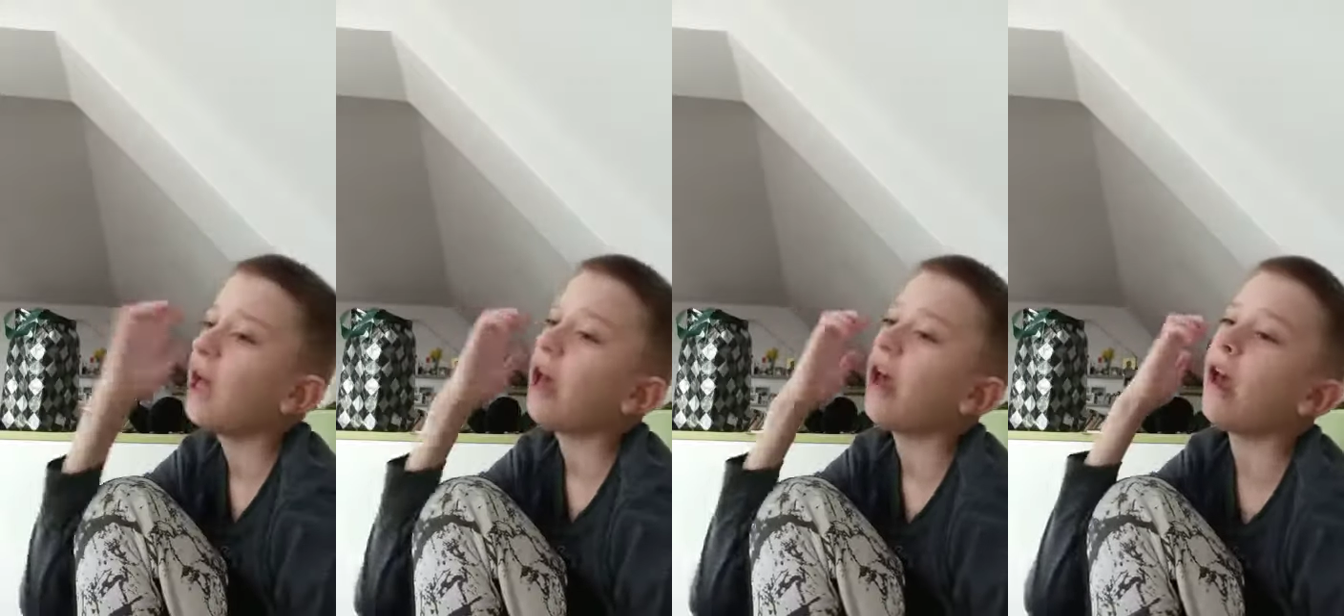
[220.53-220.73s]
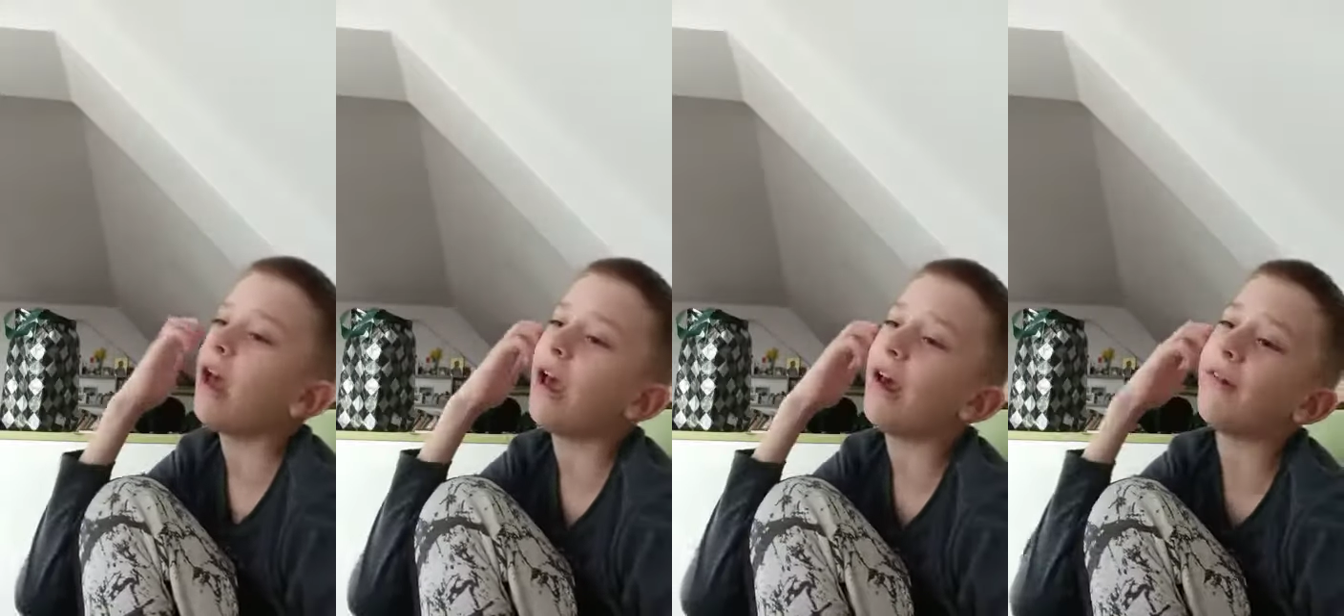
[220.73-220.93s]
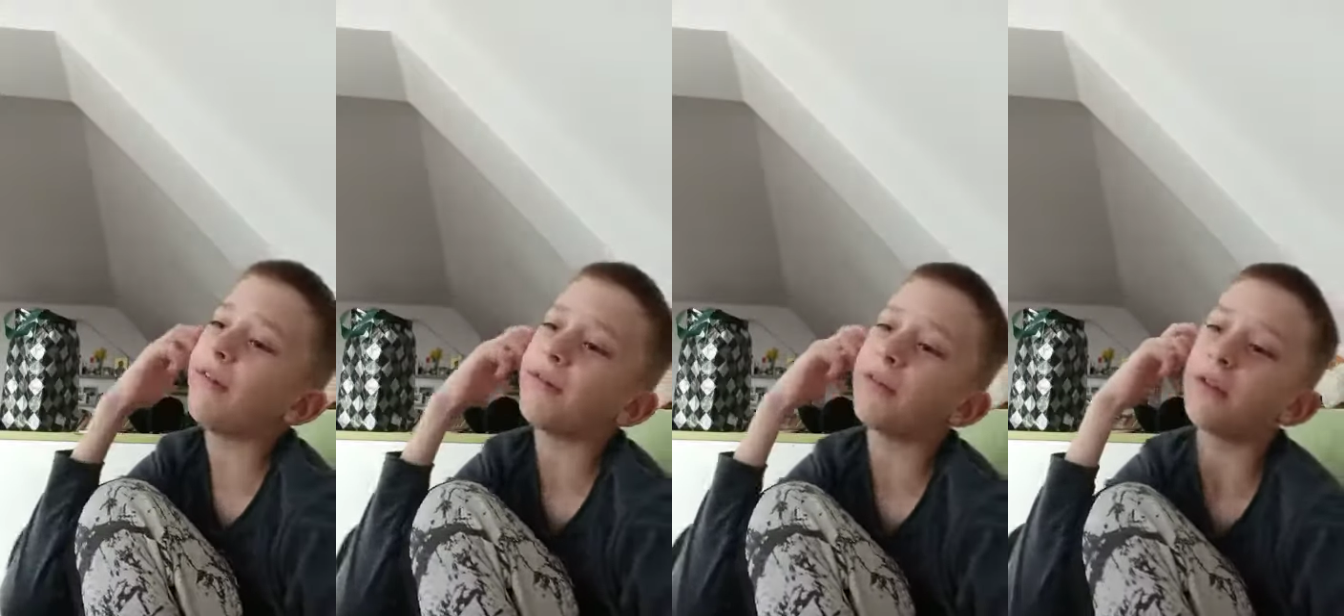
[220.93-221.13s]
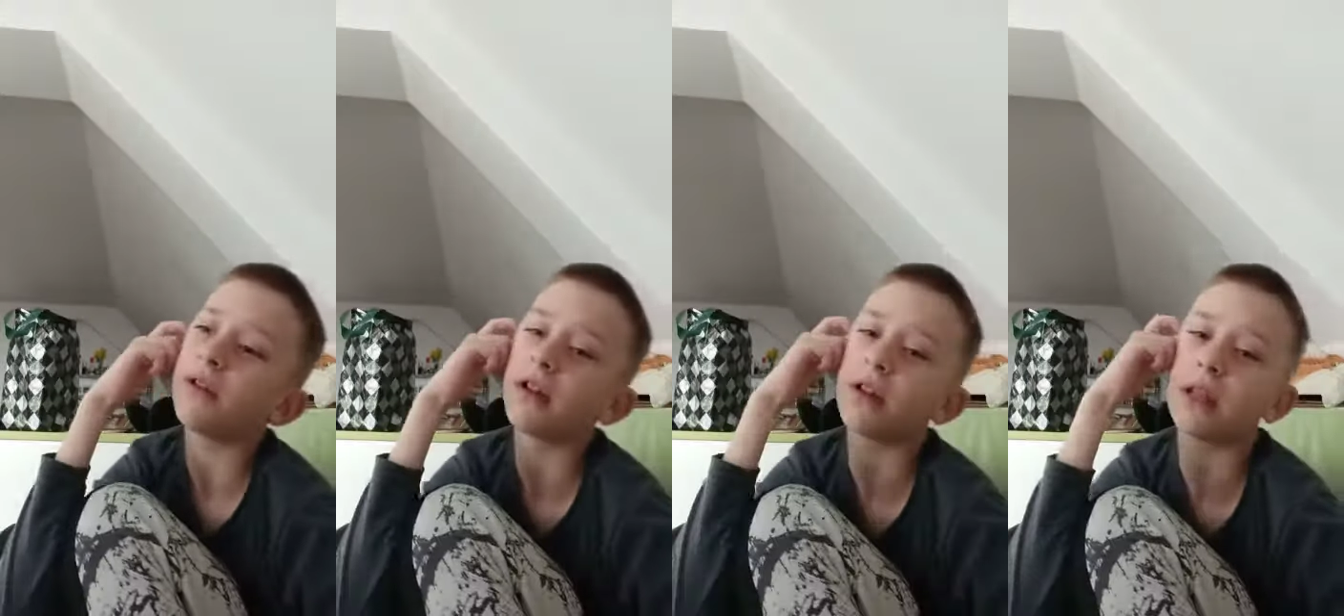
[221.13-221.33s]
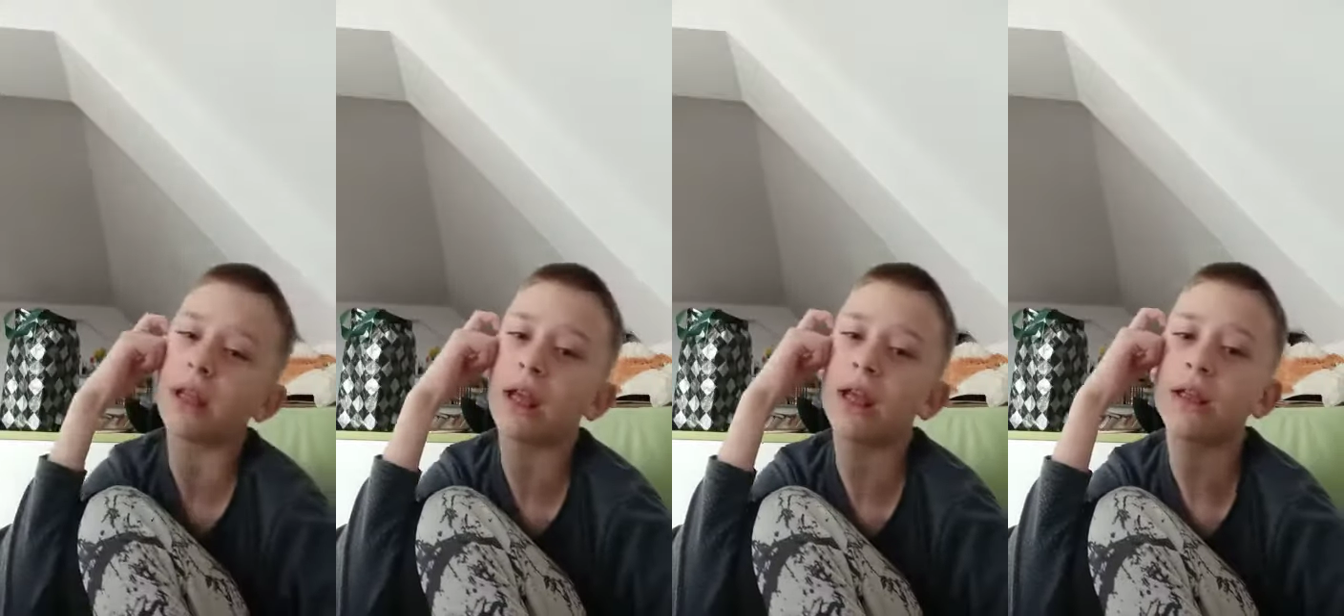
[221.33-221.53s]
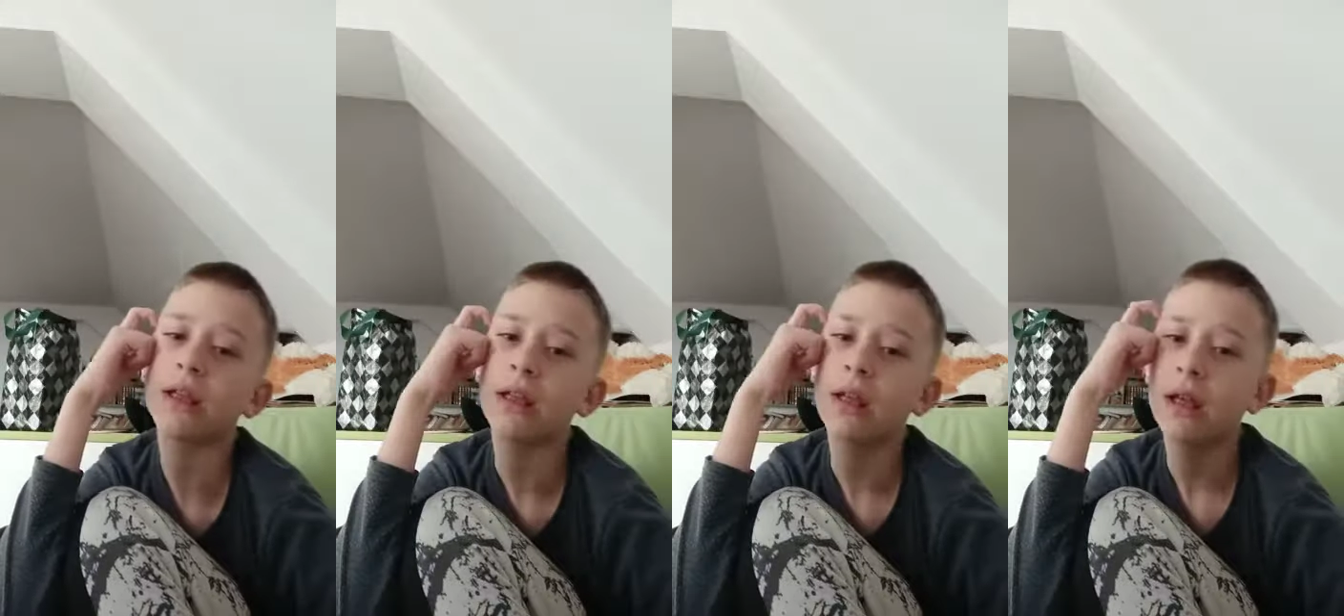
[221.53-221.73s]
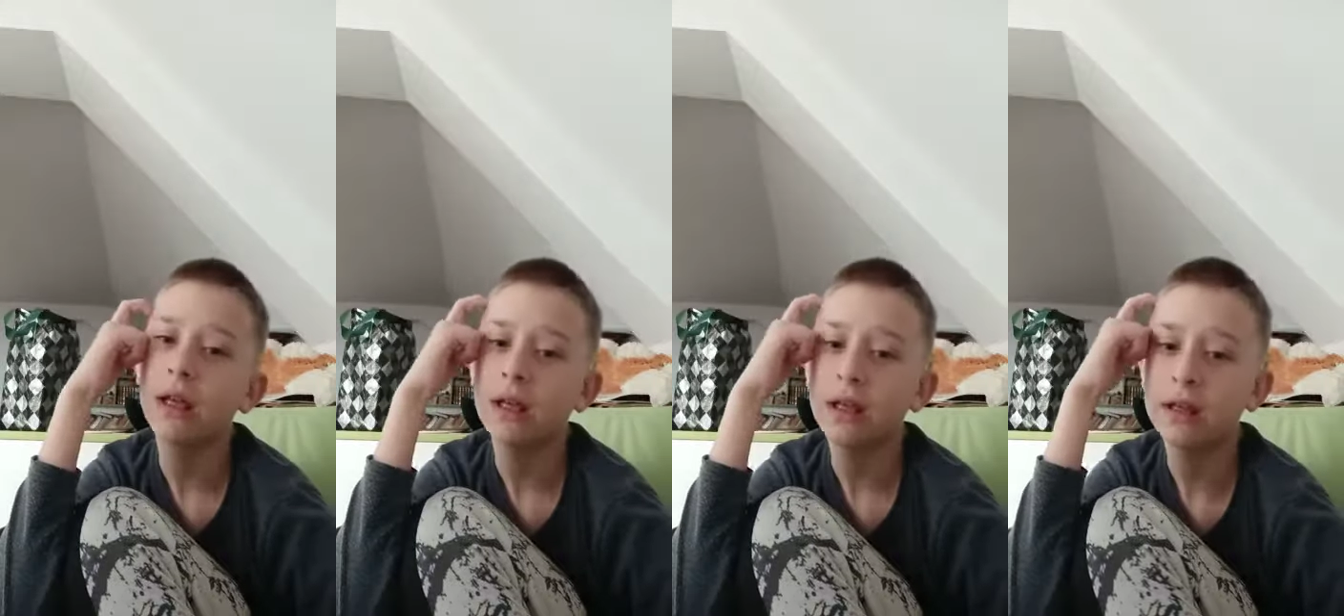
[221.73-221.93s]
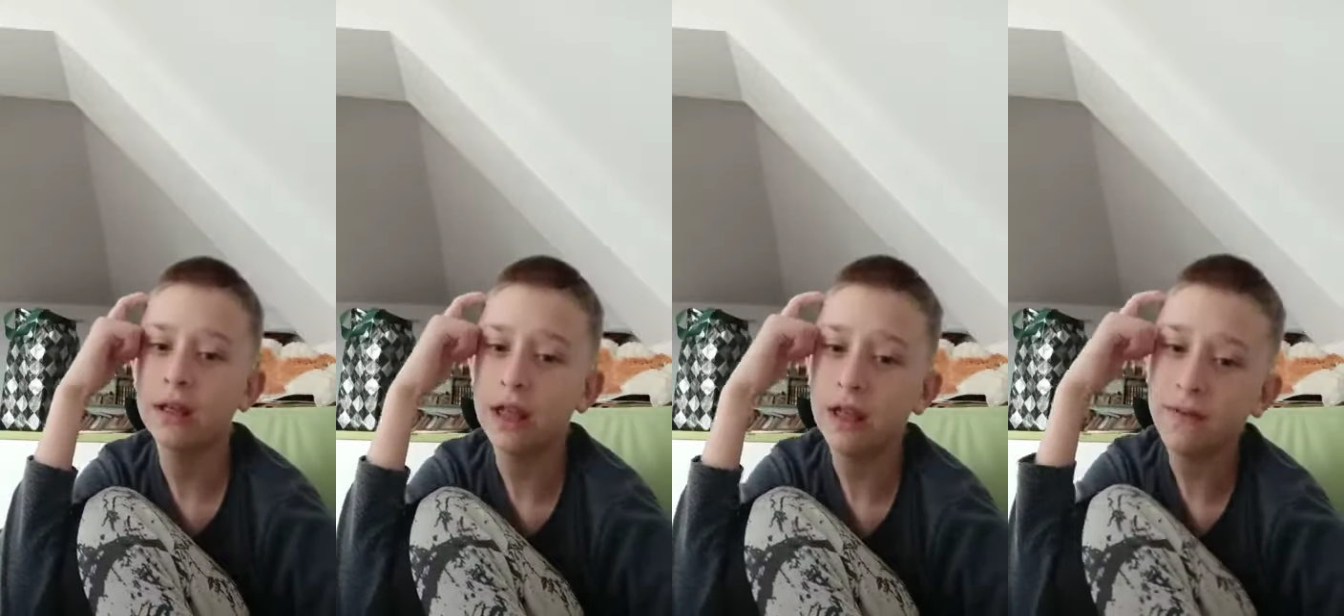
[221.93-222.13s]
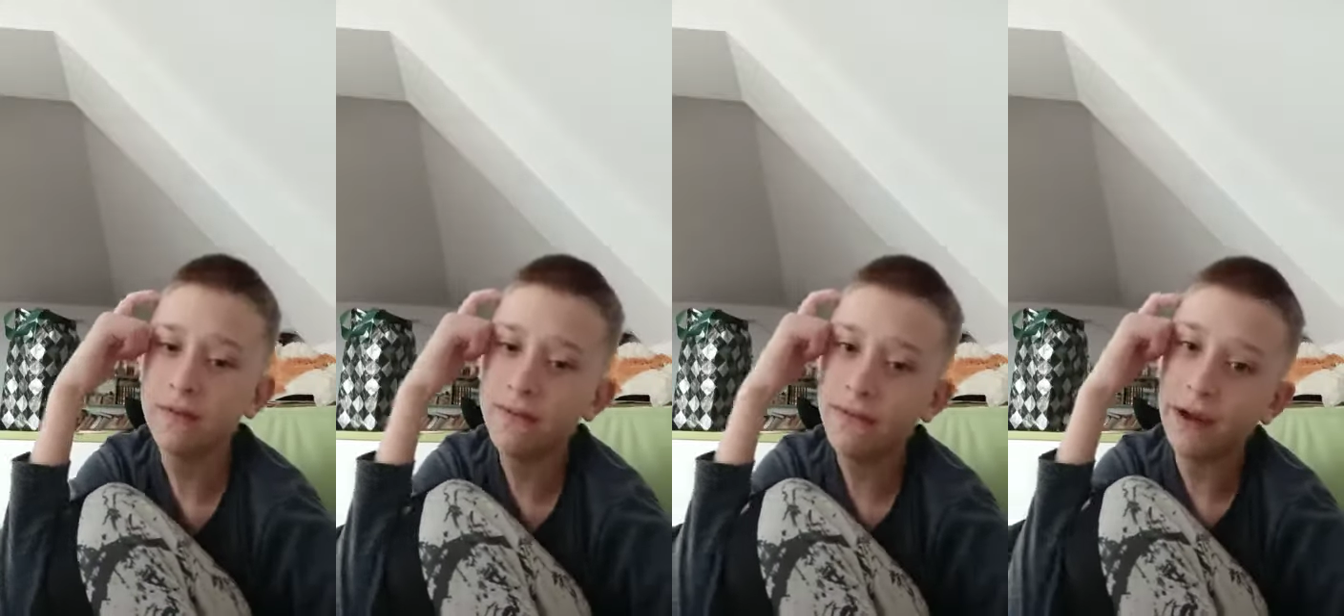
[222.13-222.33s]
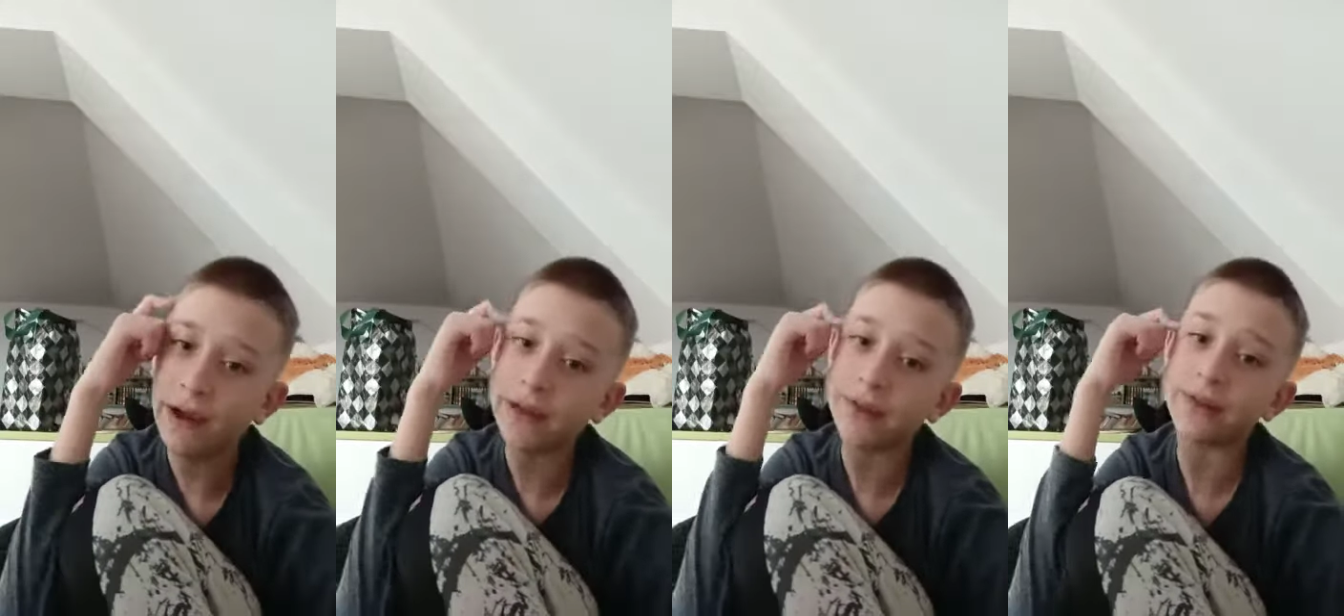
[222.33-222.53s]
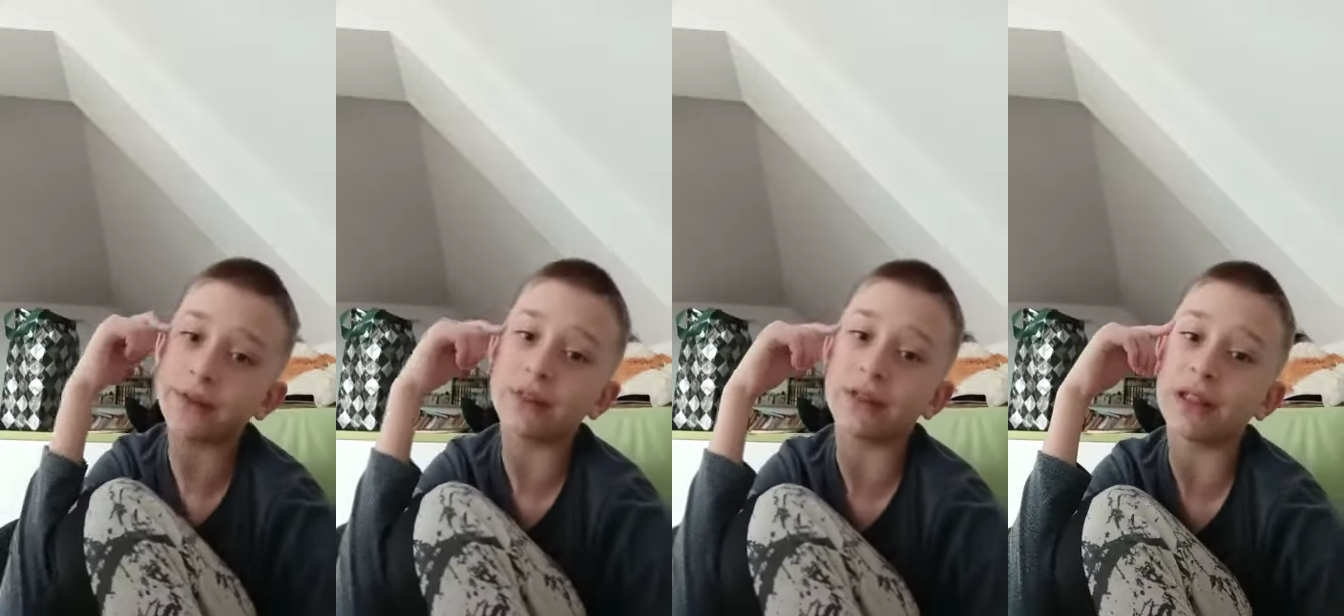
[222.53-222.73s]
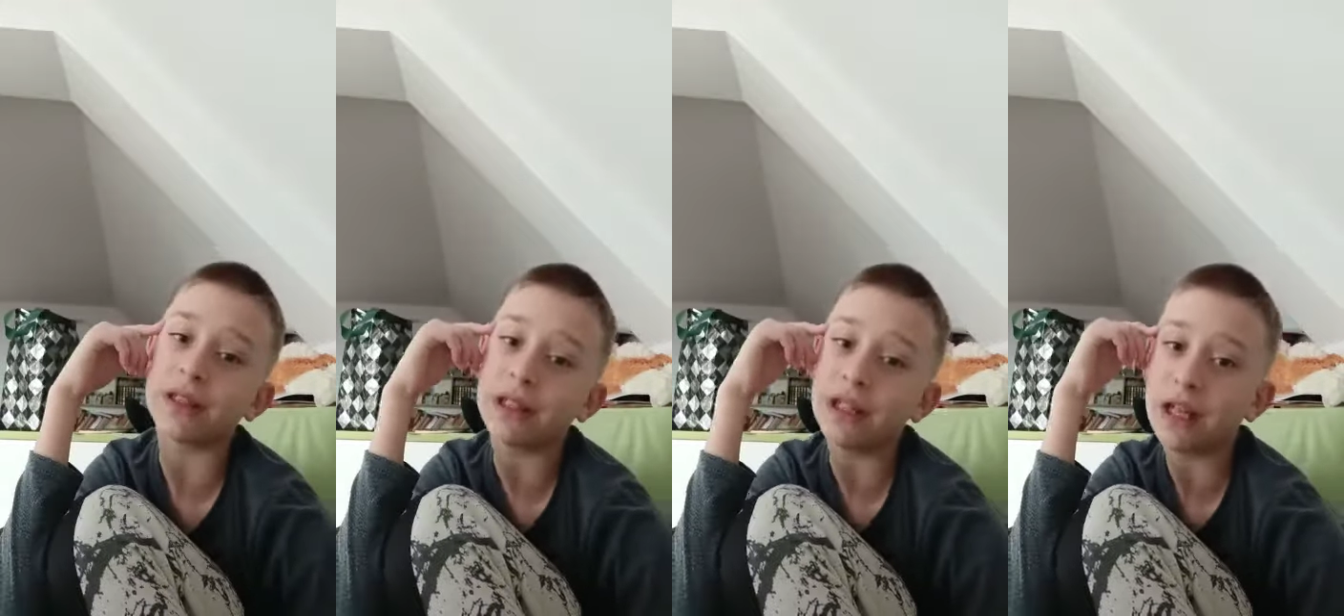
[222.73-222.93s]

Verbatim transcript: After that, they fight on the